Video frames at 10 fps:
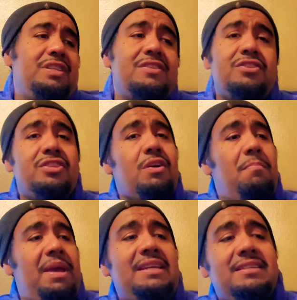These are just
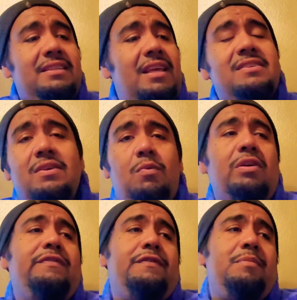amazing things that
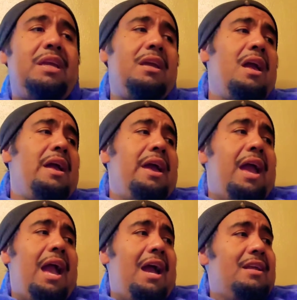work for me.
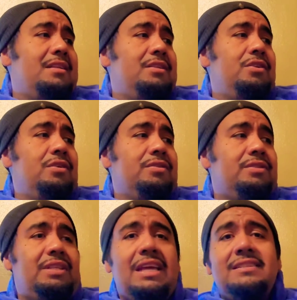And, you know,
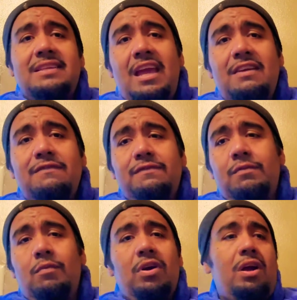stay safe,
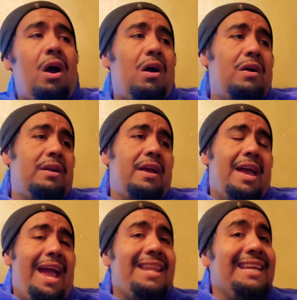work hard.
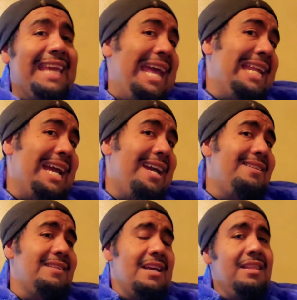And again,
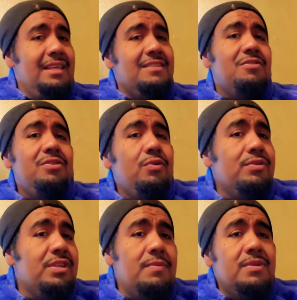guys, these are no
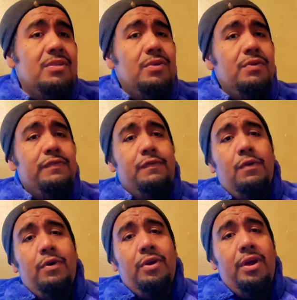substitutes
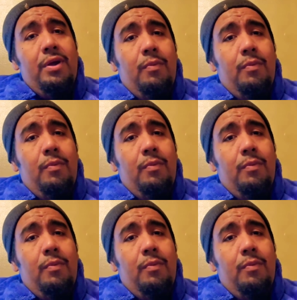for